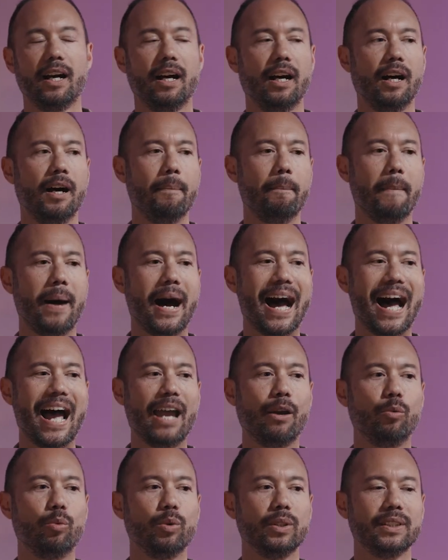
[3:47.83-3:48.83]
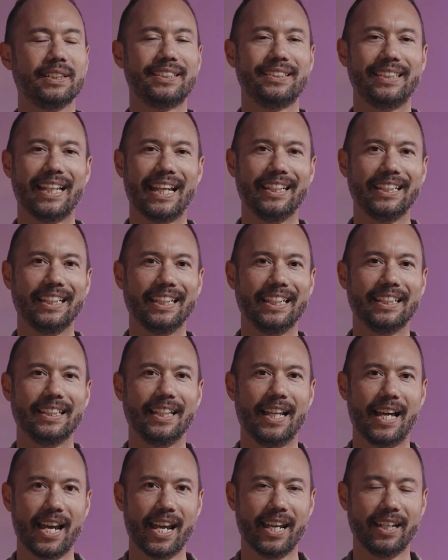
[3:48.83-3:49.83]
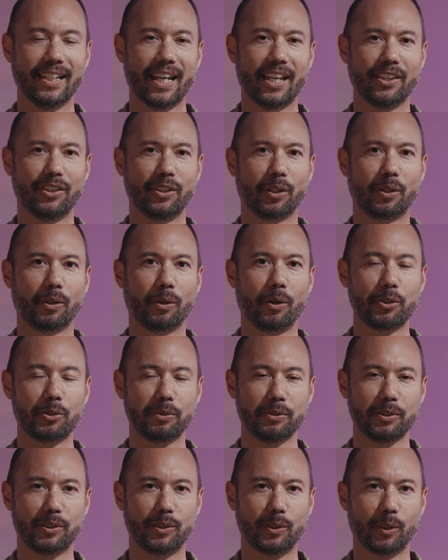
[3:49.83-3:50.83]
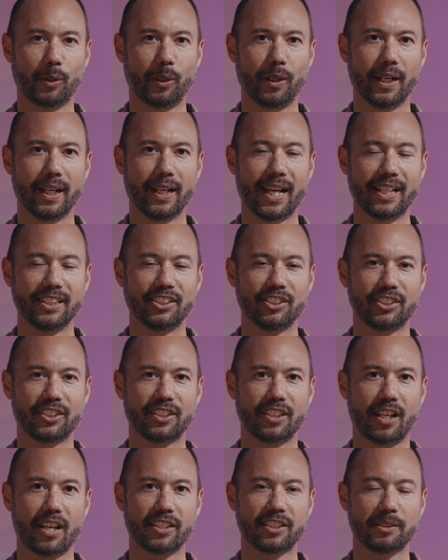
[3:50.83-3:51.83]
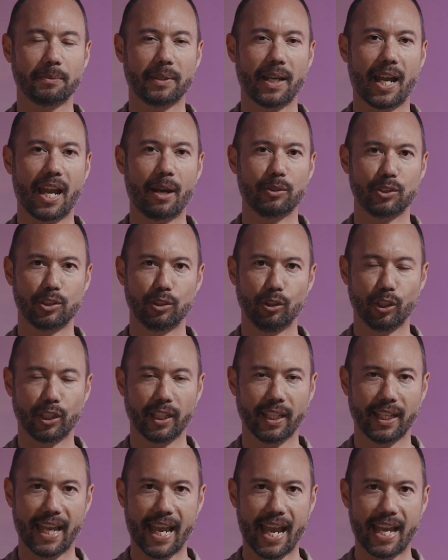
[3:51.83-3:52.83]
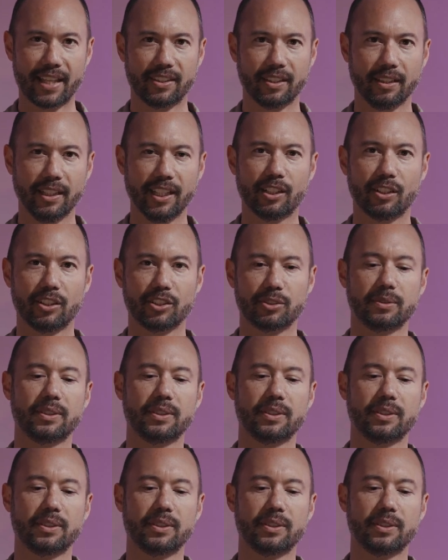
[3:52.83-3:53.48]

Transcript: um, I was standing in line at the grocery store and I just saw some guy was looking at liquor.